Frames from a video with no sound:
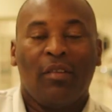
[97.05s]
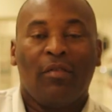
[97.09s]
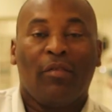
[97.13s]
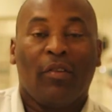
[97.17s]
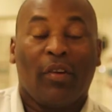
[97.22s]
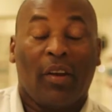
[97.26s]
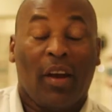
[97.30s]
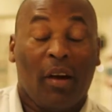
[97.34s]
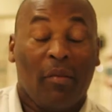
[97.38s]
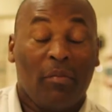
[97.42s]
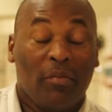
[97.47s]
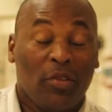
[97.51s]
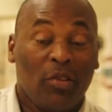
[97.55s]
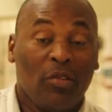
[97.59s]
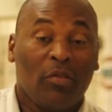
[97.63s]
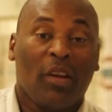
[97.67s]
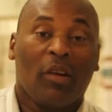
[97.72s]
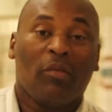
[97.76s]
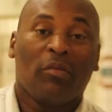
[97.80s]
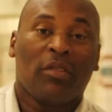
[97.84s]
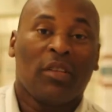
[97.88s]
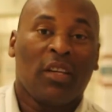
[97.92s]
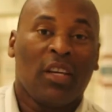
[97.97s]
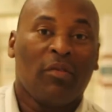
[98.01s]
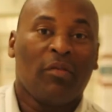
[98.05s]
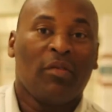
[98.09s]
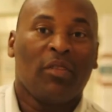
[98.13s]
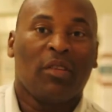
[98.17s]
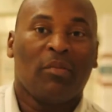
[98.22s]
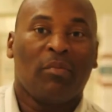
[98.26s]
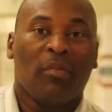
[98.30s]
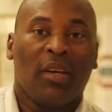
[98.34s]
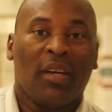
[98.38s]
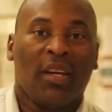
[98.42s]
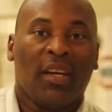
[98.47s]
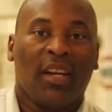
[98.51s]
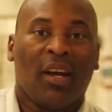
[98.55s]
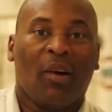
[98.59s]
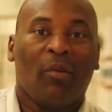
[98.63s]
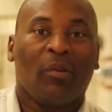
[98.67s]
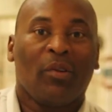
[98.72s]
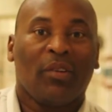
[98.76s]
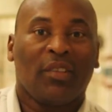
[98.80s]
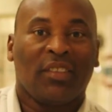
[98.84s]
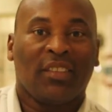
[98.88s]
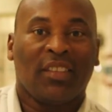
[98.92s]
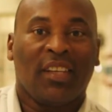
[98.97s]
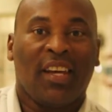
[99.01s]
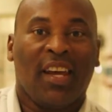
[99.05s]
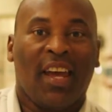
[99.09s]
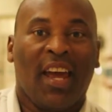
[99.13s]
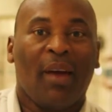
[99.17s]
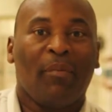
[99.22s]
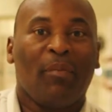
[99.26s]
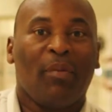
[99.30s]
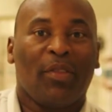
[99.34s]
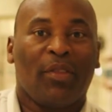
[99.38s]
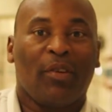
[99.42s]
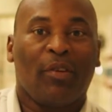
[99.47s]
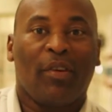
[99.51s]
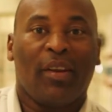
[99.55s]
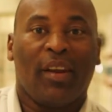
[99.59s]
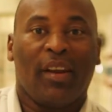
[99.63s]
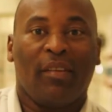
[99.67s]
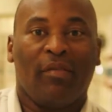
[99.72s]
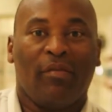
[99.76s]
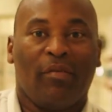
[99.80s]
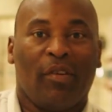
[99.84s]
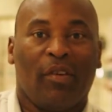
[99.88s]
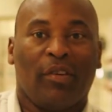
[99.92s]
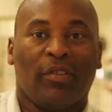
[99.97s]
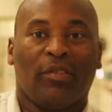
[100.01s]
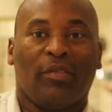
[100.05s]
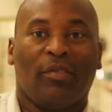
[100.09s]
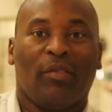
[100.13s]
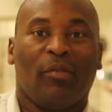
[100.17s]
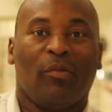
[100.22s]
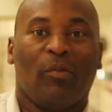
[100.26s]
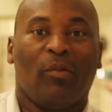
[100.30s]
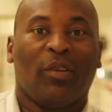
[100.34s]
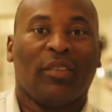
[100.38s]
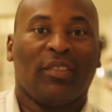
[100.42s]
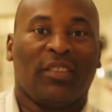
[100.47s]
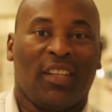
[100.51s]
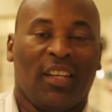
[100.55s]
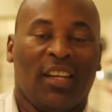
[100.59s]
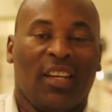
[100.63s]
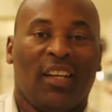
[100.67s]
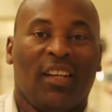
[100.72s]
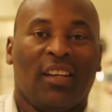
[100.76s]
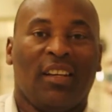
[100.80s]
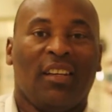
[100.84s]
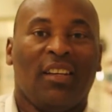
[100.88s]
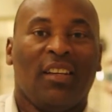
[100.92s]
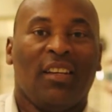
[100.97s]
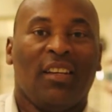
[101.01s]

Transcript: for the opportunity that was given to me, and I want to say happy 30th anniversary once again.